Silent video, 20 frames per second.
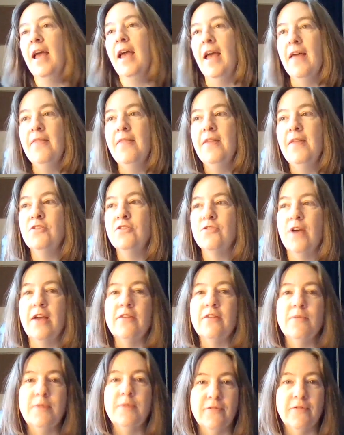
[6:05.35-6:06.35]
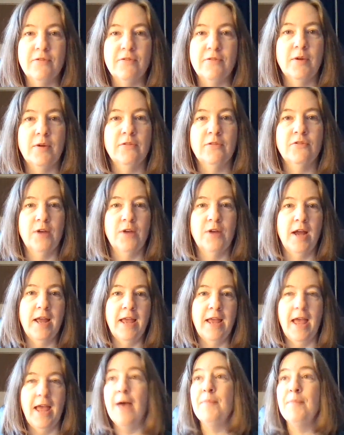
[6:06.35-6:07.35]
And then try some different ones. Try
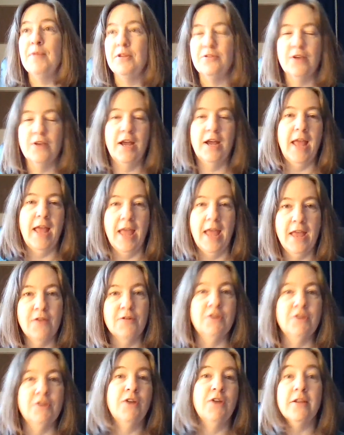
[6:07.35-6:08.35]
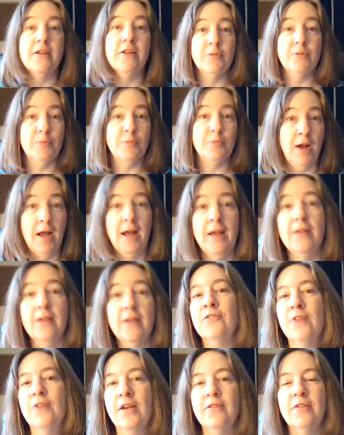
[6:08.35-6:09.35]
happy, try angry, try
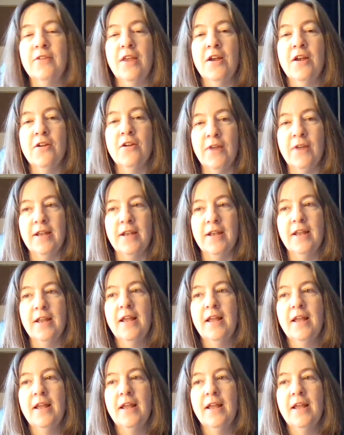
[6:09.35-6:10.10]
surprise, try scared, right?